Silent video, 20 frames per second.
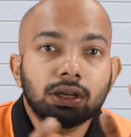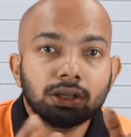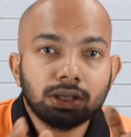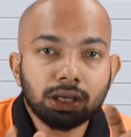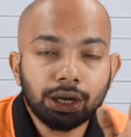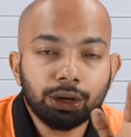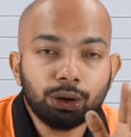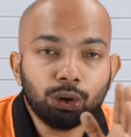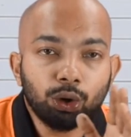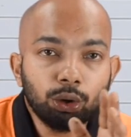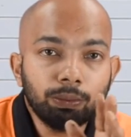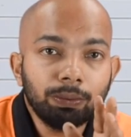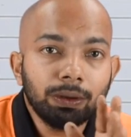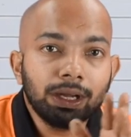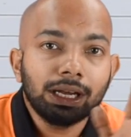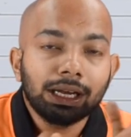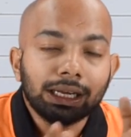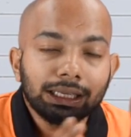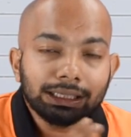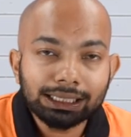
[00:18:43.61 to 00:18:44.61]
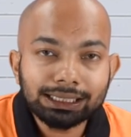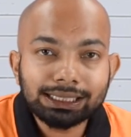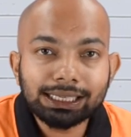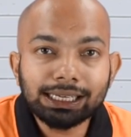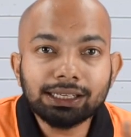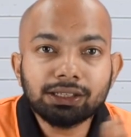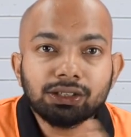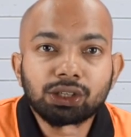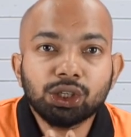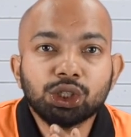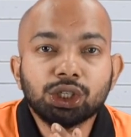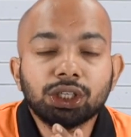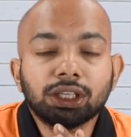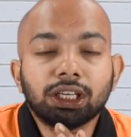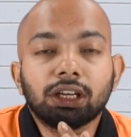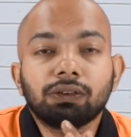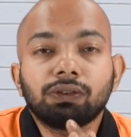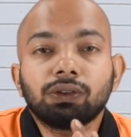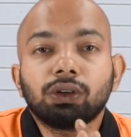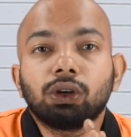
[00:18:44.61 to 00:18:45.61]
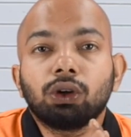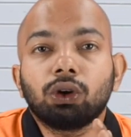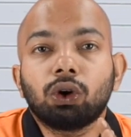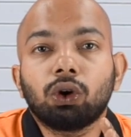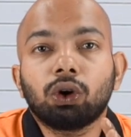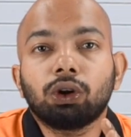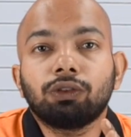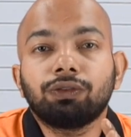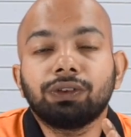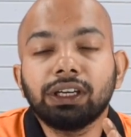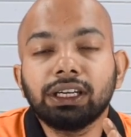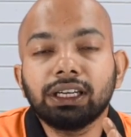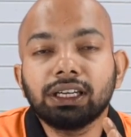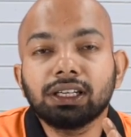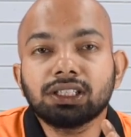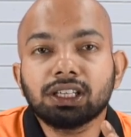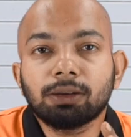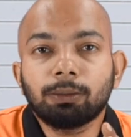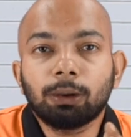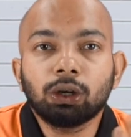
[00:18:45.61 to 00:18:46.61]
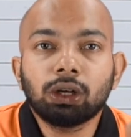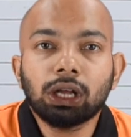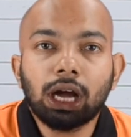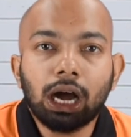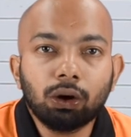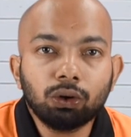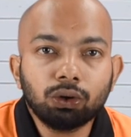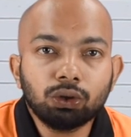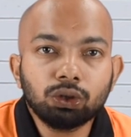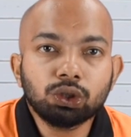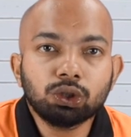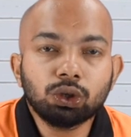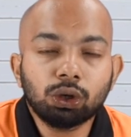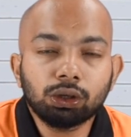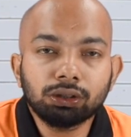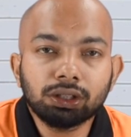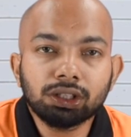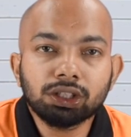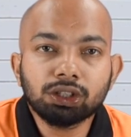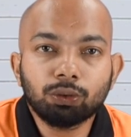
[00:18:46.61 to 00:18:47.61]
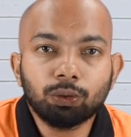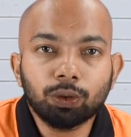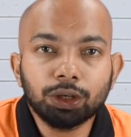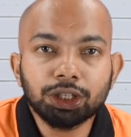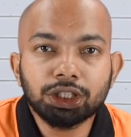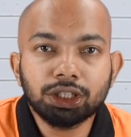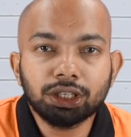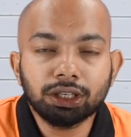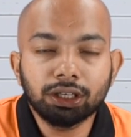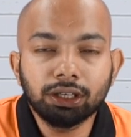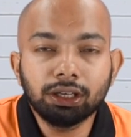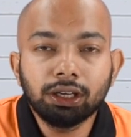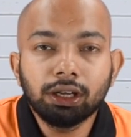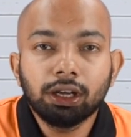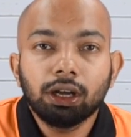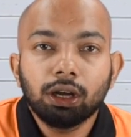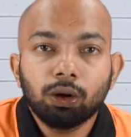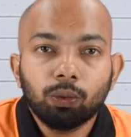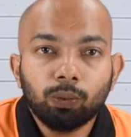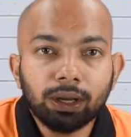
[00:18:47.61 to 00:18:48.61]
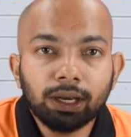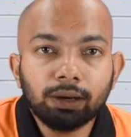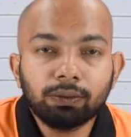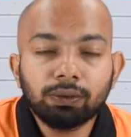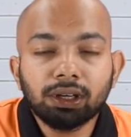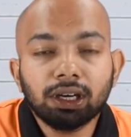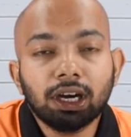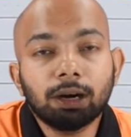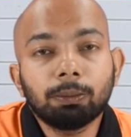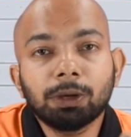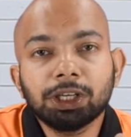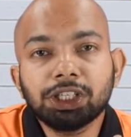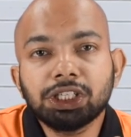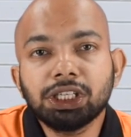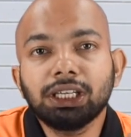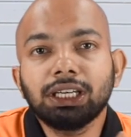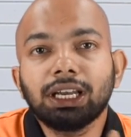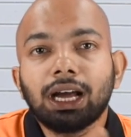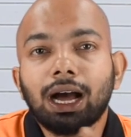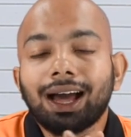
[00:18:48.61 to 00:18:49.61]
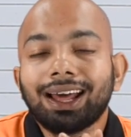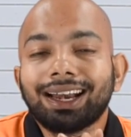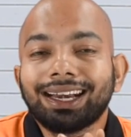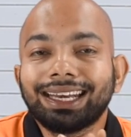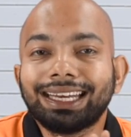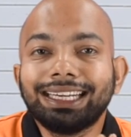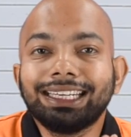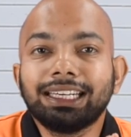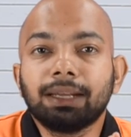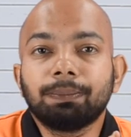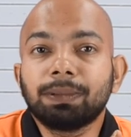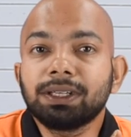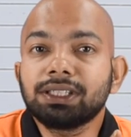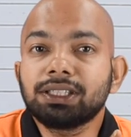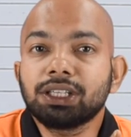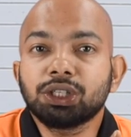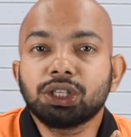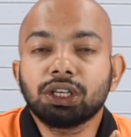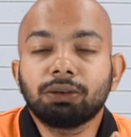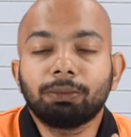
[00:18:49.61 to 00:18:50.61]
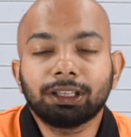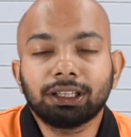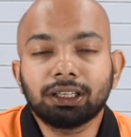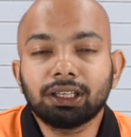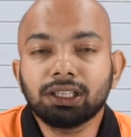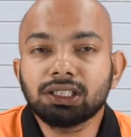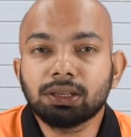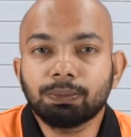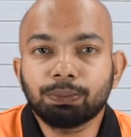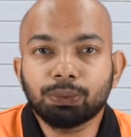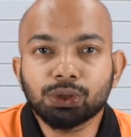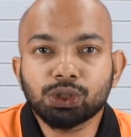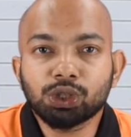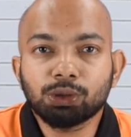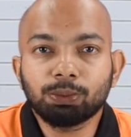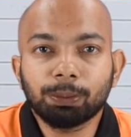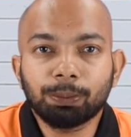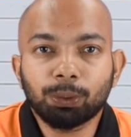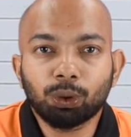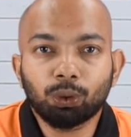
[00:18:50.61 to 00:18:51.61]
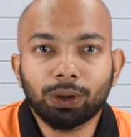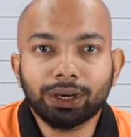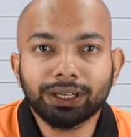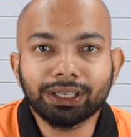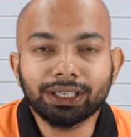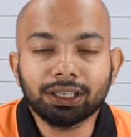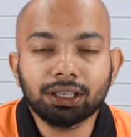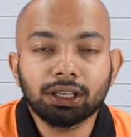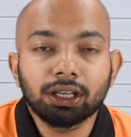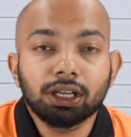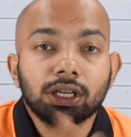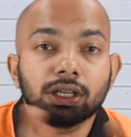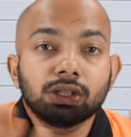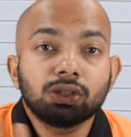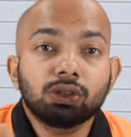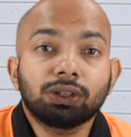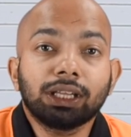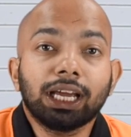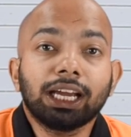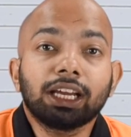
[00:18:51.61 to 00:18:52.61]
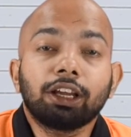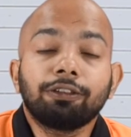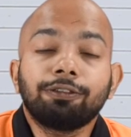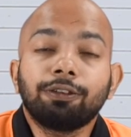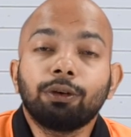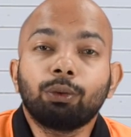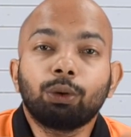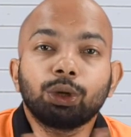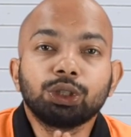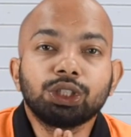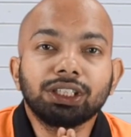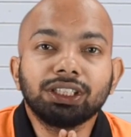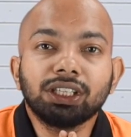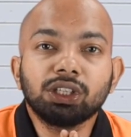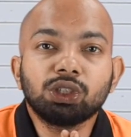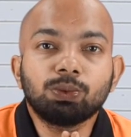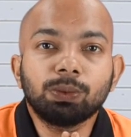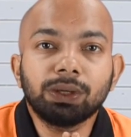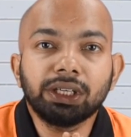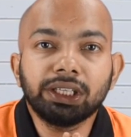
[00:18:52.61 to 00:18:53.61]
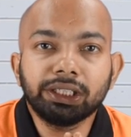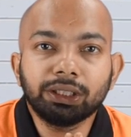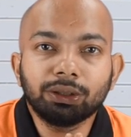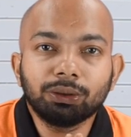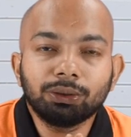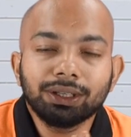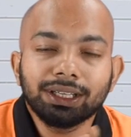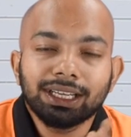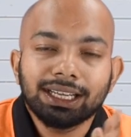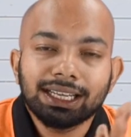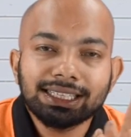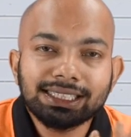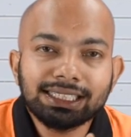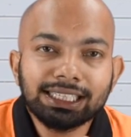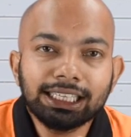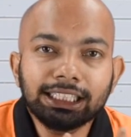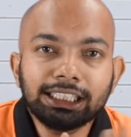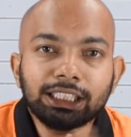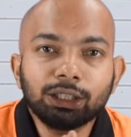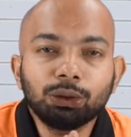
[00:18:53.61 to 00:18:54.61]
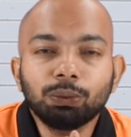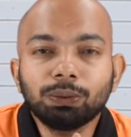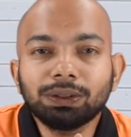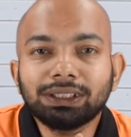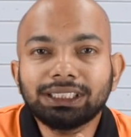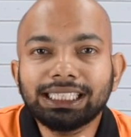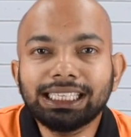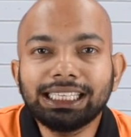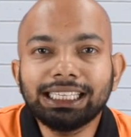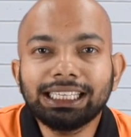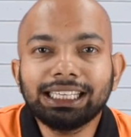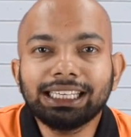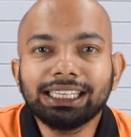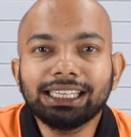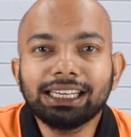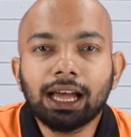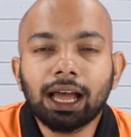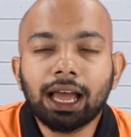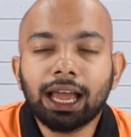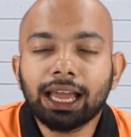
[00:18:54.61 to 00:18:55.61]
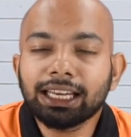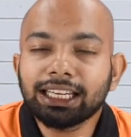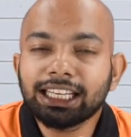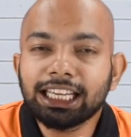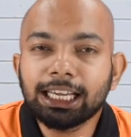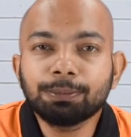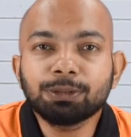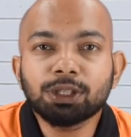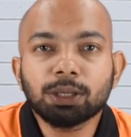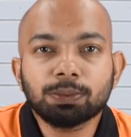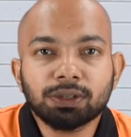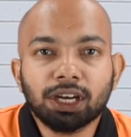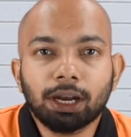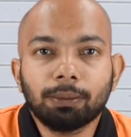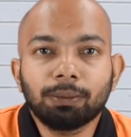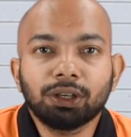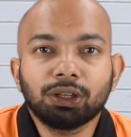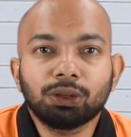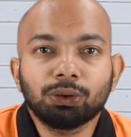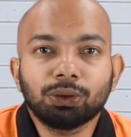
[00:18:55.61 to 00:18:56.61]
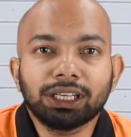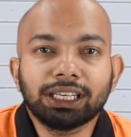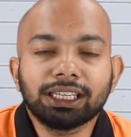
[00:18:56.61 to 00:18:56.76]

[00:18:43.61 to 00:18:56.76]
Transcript: So I hope this illustration gives you a lot of details about how to solve this question whenever a machine hour rate depreciation method is supposed to be provided. So thank you for watching this video. Stay tuned with Ekeeda and keep subscribing to